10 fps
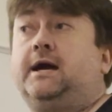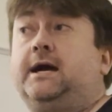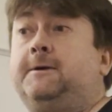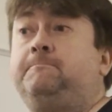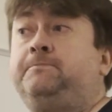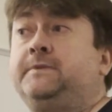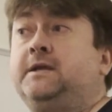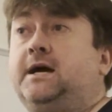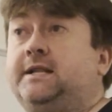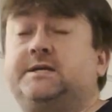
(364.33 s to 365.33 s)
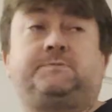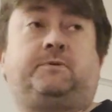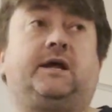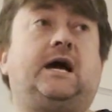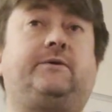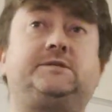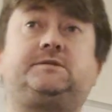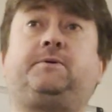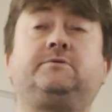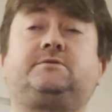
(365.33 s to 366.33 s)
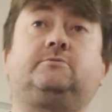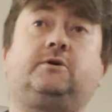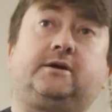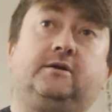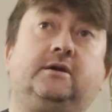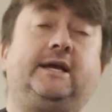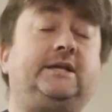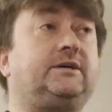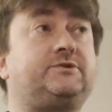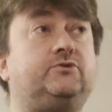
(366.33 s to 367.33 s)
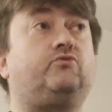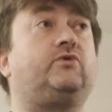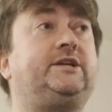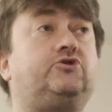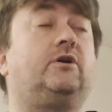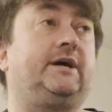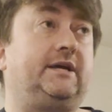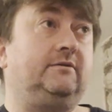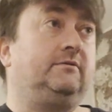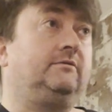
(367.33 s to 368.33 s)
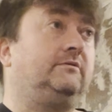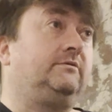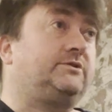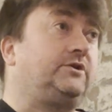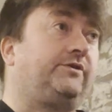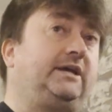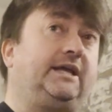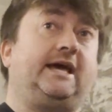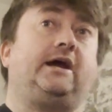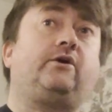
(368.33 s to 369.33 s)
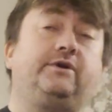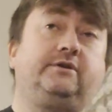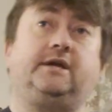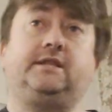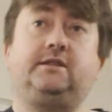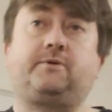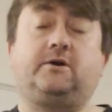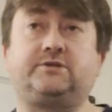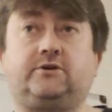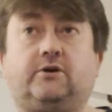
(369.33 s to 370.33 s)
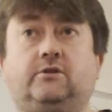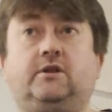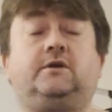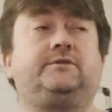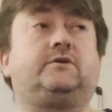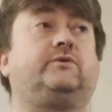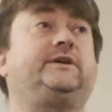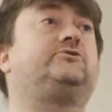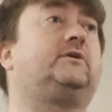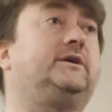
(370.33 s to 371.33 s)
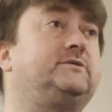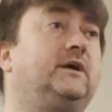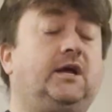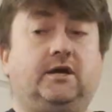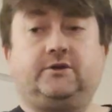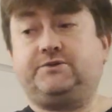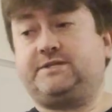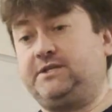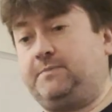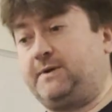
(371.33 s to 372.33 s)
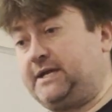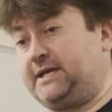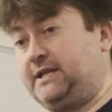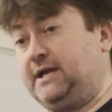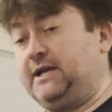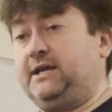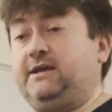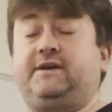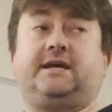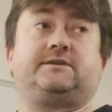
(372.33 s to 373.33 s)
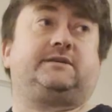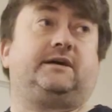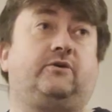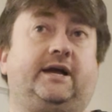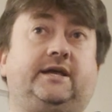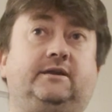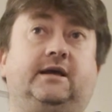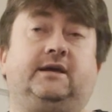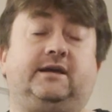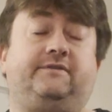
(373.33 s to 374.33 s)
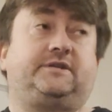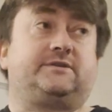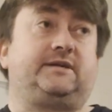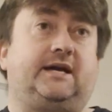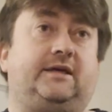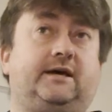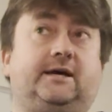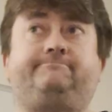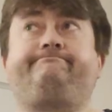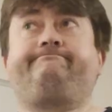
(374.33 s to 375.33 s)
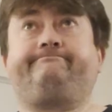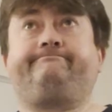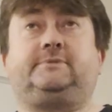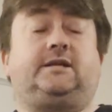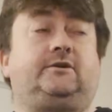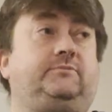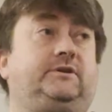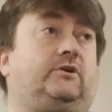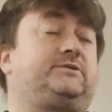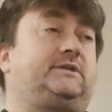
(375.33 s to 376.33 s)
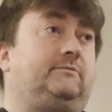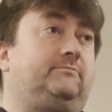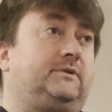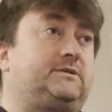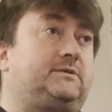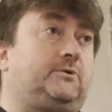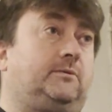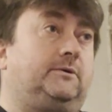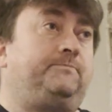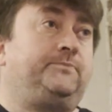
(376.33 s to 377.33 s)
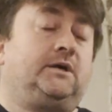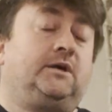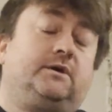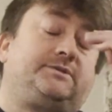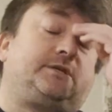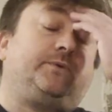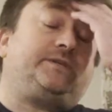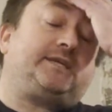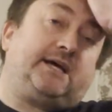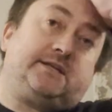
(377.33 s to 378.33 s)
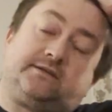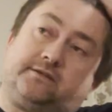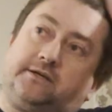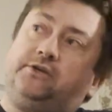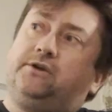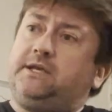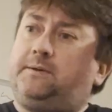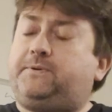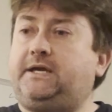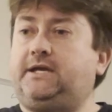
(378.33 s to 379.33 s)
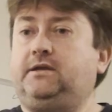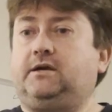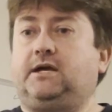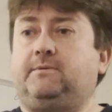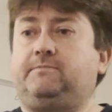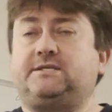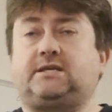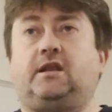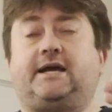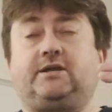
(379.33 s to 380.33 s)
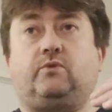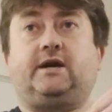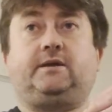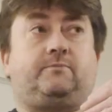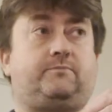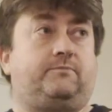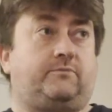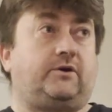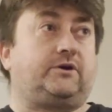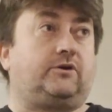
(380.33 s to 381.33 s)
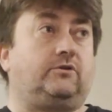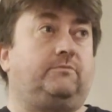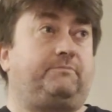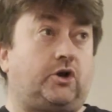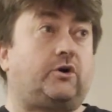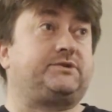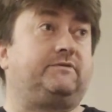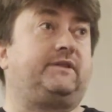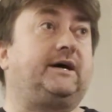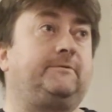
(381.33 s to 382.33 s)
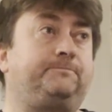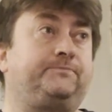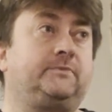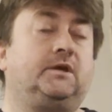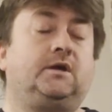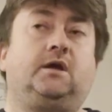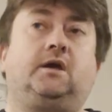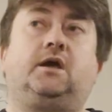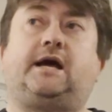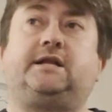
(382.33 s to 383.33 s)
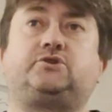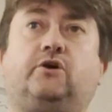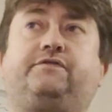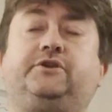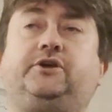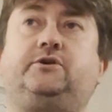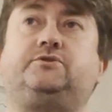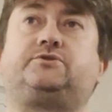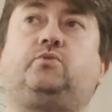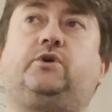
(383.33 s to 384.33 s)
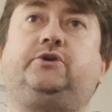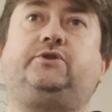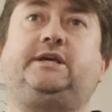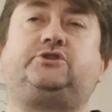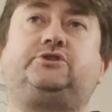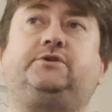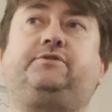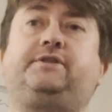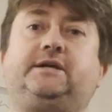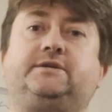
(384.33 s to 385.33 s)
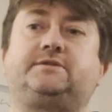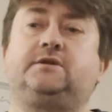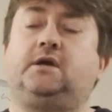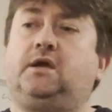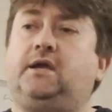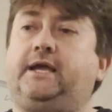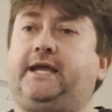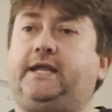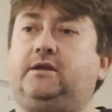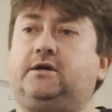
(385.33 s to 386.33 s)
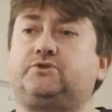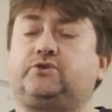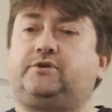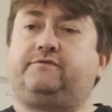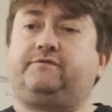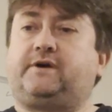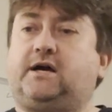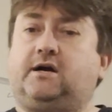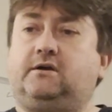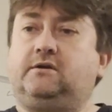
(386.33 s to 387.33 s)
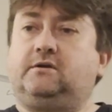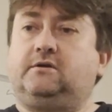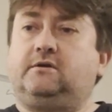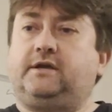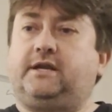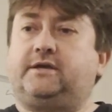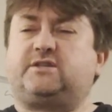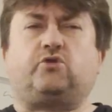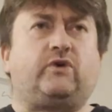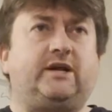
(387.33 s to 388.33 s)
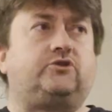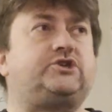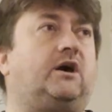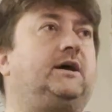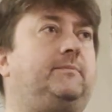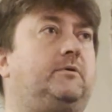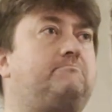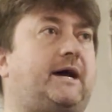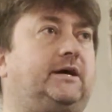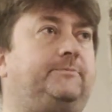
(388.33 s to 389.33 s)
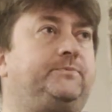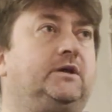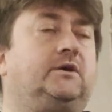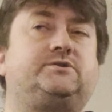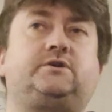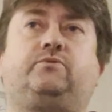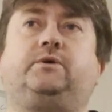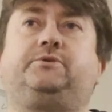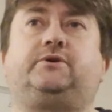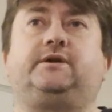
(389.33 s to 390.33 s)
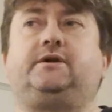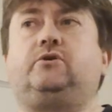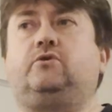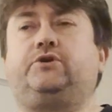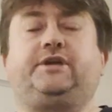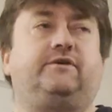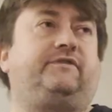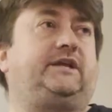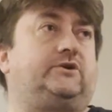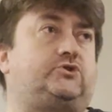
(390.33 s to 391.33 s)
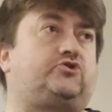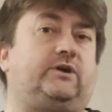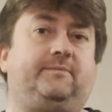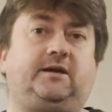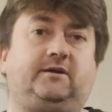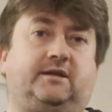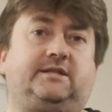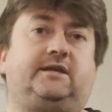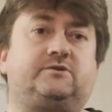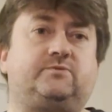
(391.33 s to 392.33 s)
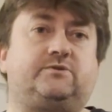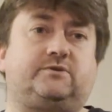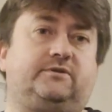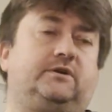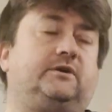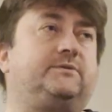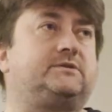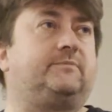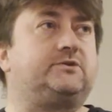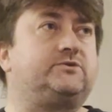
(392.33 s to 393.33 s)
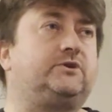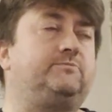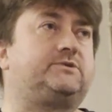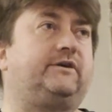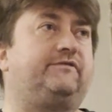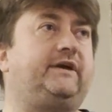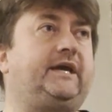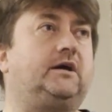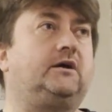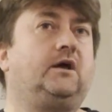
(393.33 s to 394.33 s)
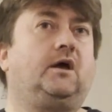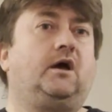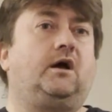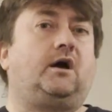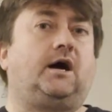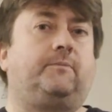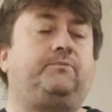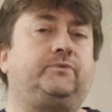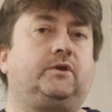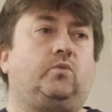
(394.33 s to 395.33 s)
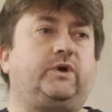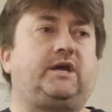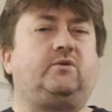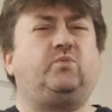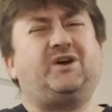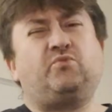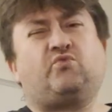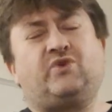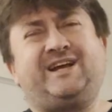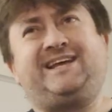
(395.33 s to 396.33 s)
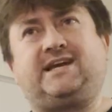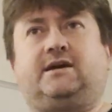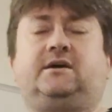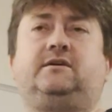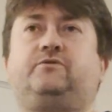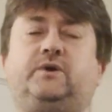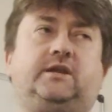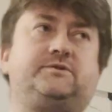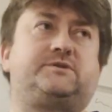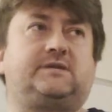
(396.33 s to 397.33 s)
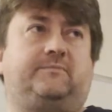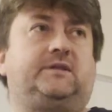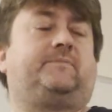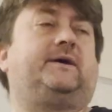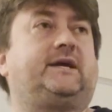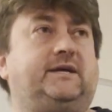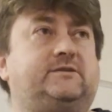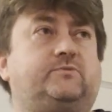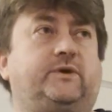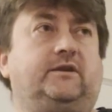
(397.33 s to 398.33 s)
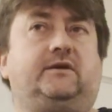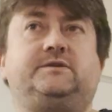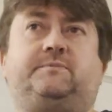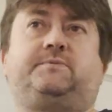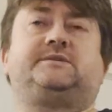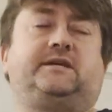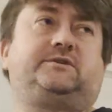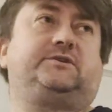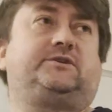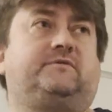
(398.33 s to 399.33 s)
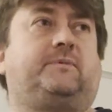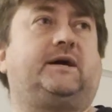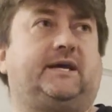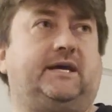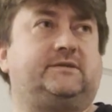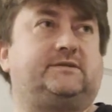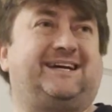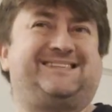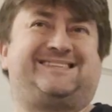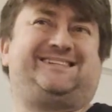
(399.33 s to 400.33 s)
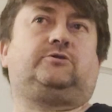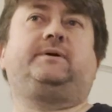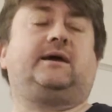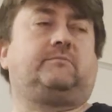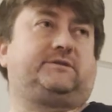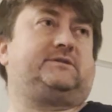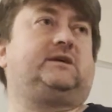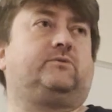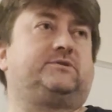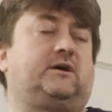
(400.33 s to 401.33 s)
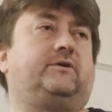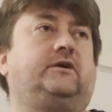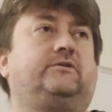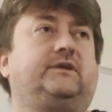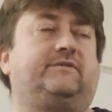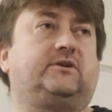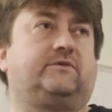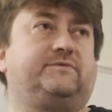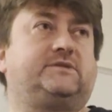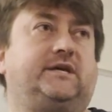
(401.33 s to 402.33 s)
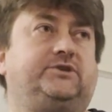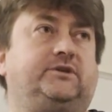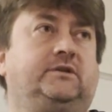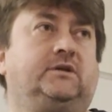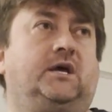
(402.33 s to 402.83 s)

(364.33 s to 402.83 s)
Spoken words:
And that's part of how it's supposed to work. It doesn't retry. There's nothing inherent in the protocol that retries. You send your packet, if it gets there, great. If it doesn't get there, you know, you've lost it. That's the problem. So we said that UDP is a lightweight protocol because of that, and it's often used where you need to do things in a sort of real-time manner. So if we were doing audio-video streaming, indeed as we're sort of doing with some of the Zoom stuff here, we don't really care if we lose some of the packets. We can lose a percentage of the packets and still be able to see what's going on and have a conversation.